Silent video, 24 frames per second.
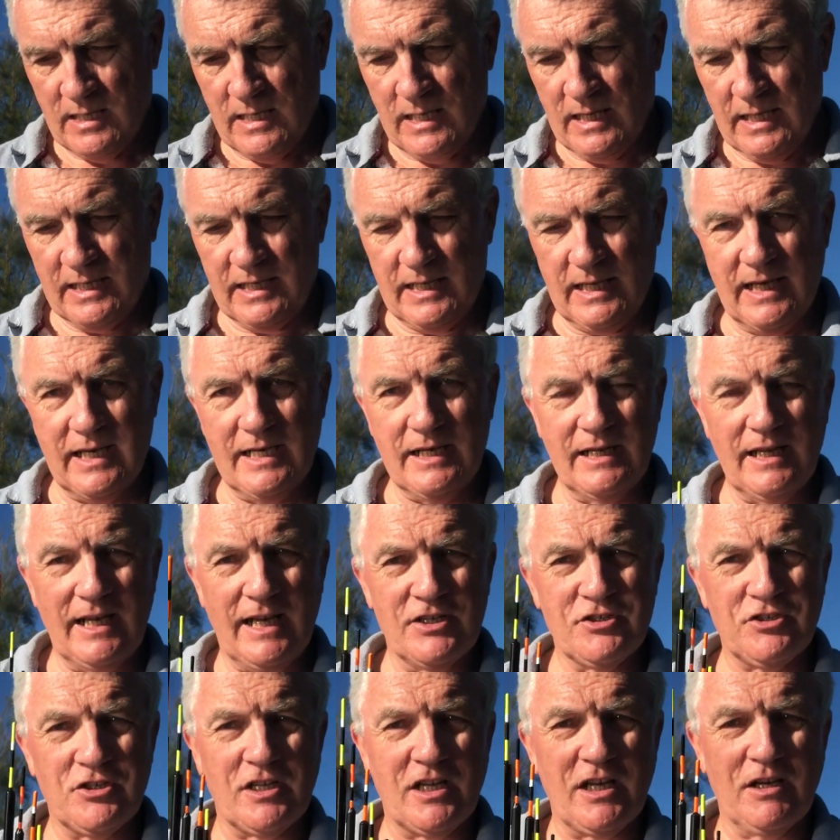Again,
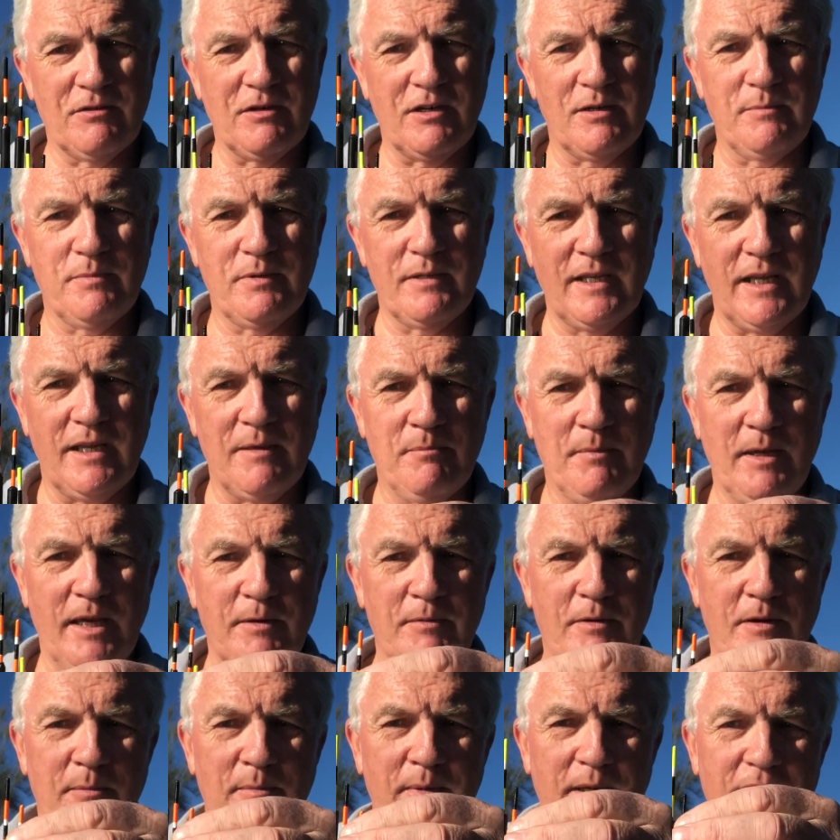as you go up, it may
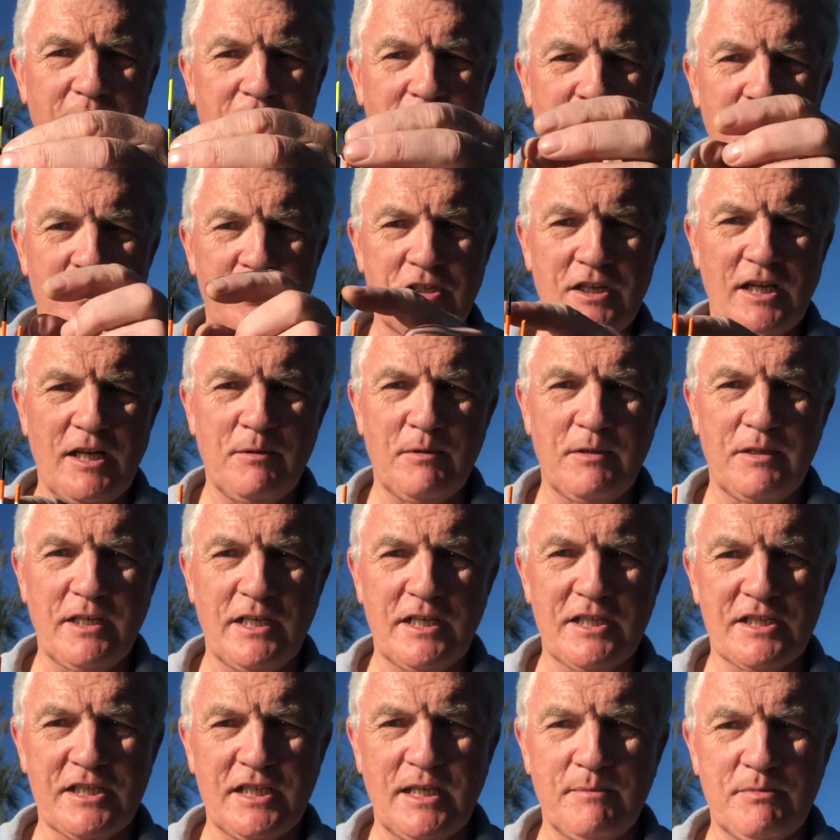well be that you stay with
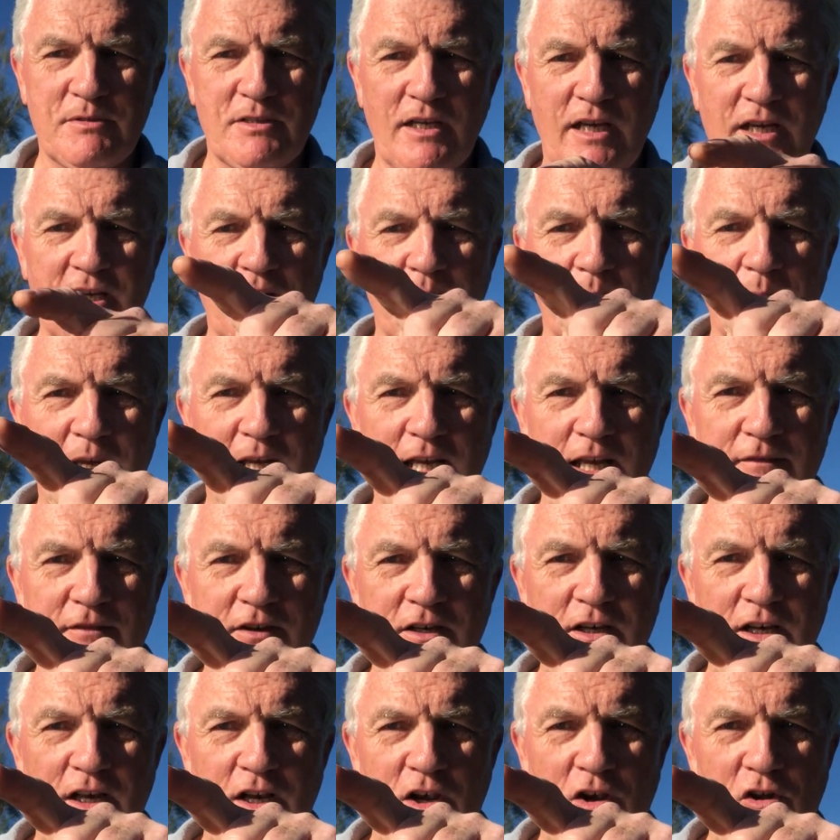these tips, and you may have
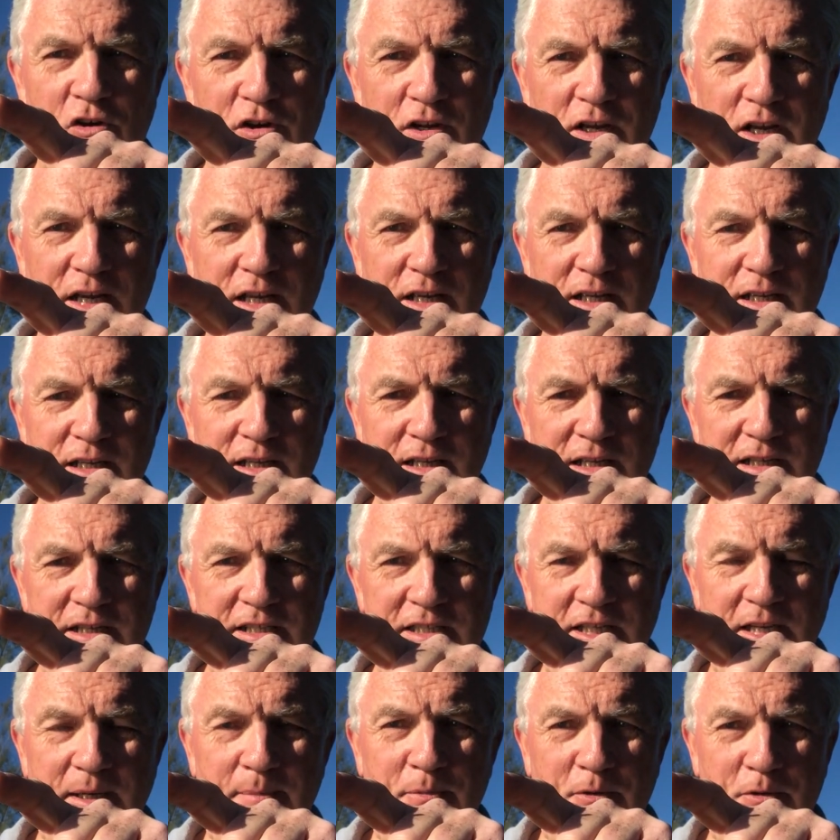a longer
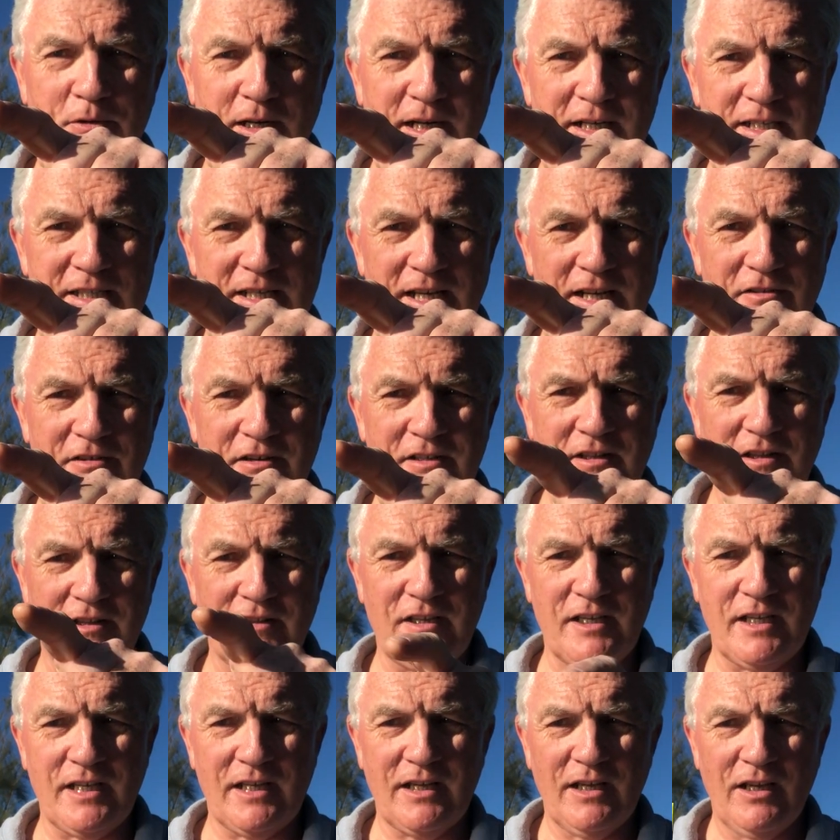tip or antenna in the
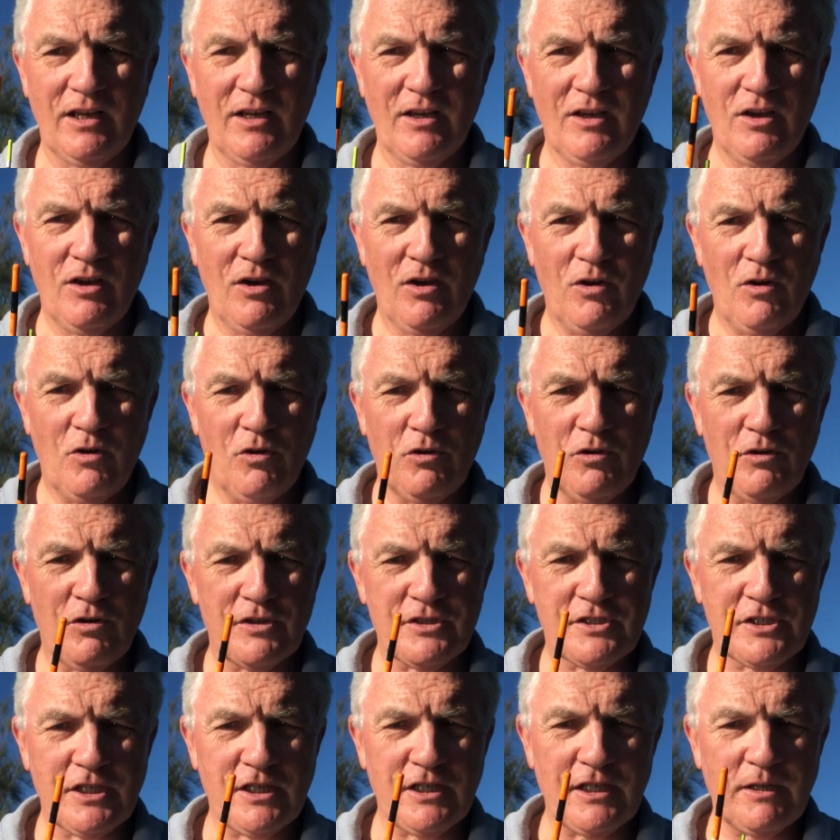thing, or
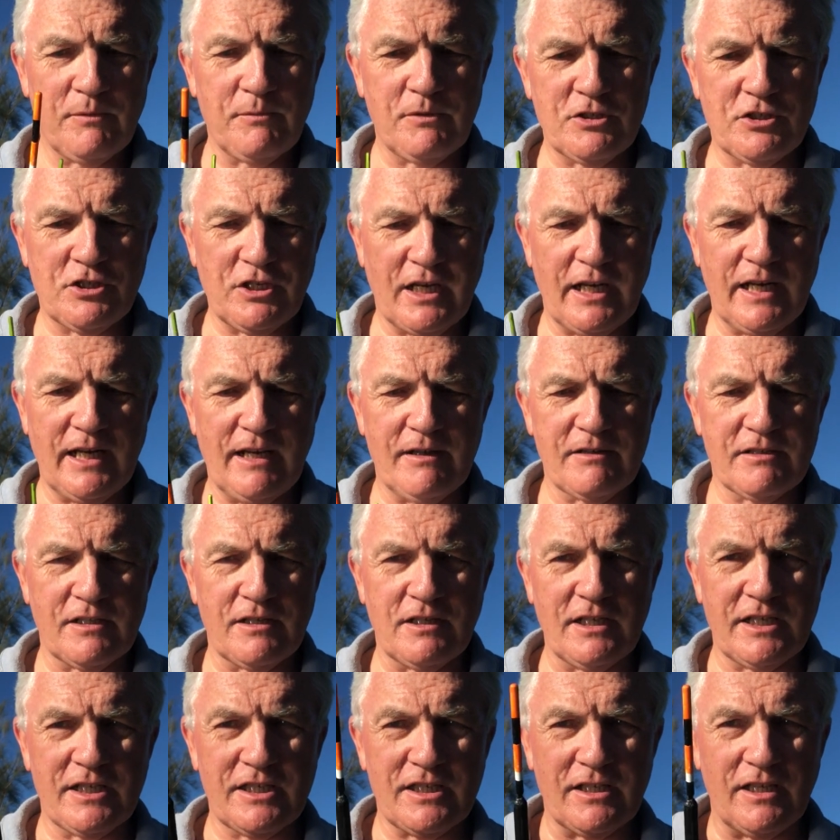certainly once you get out to
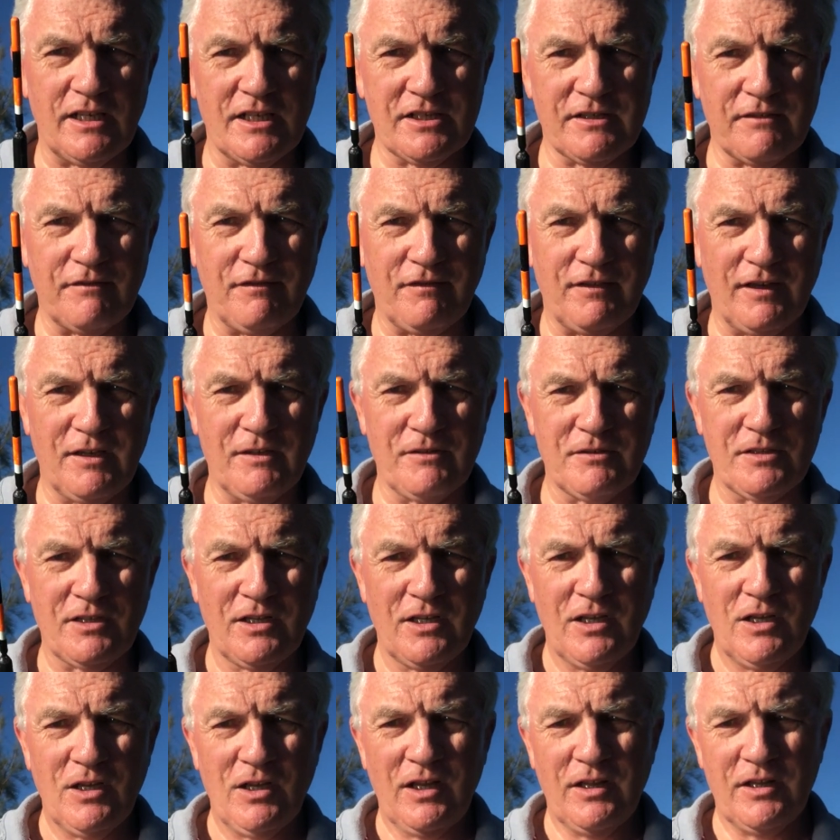this size of float,
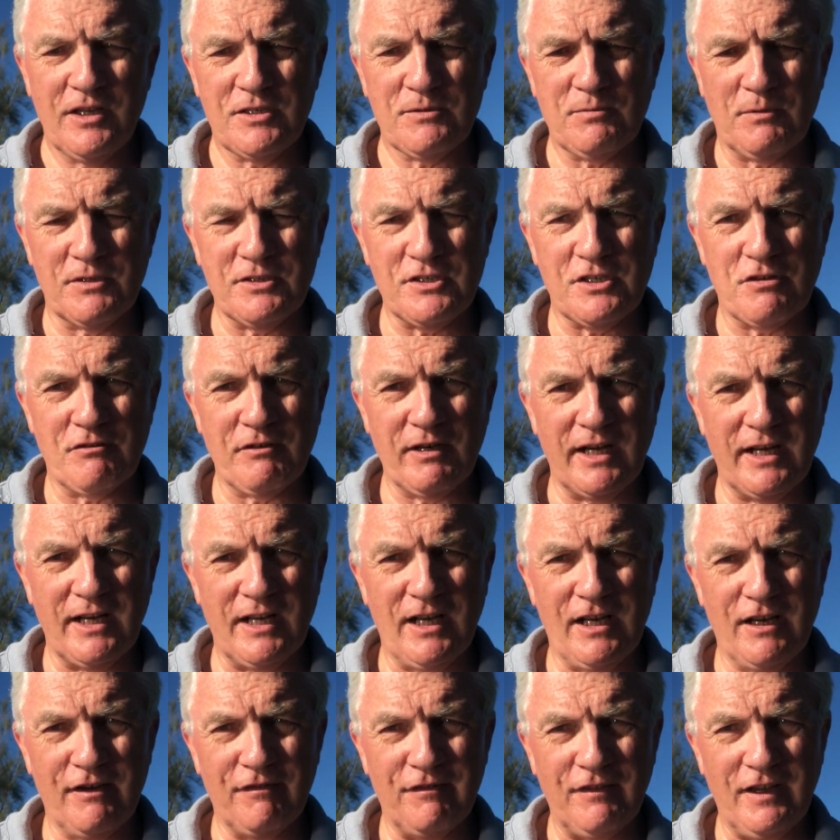this one's
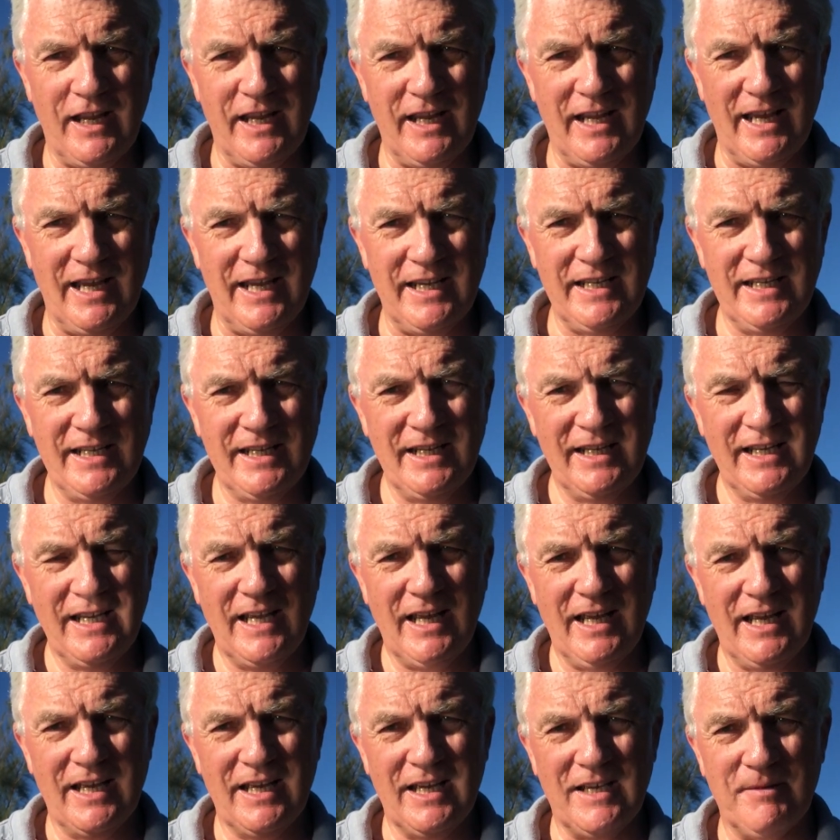3.5
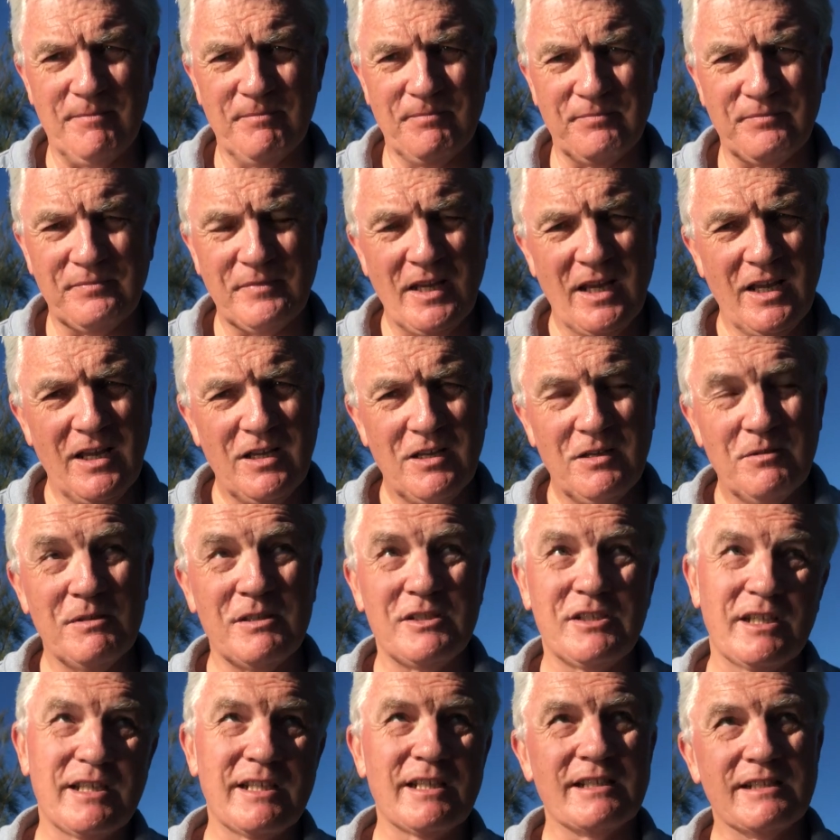AA,
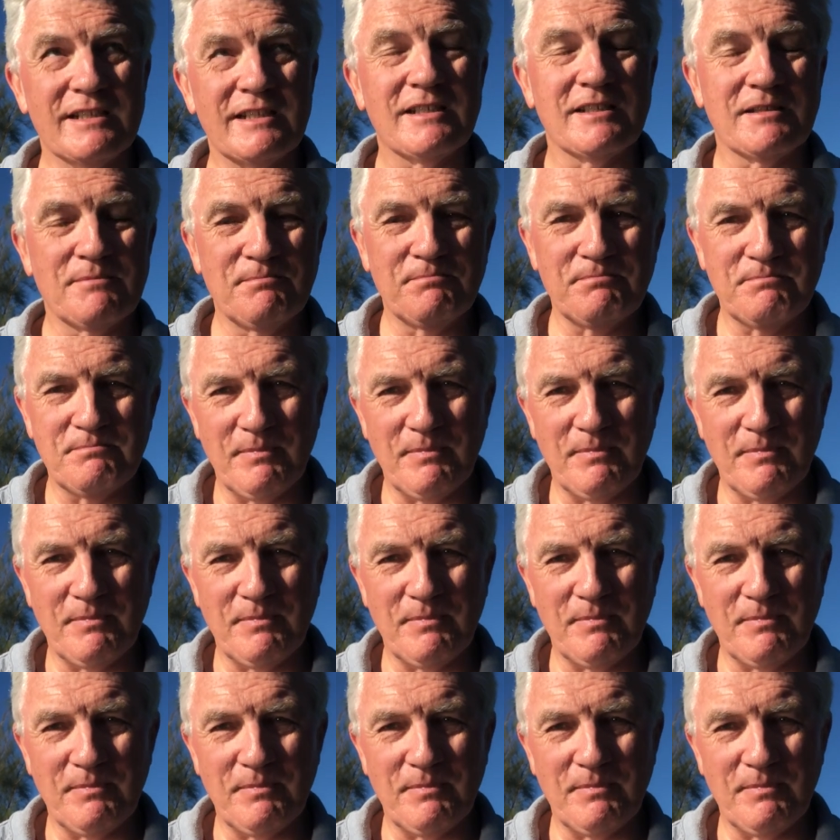which is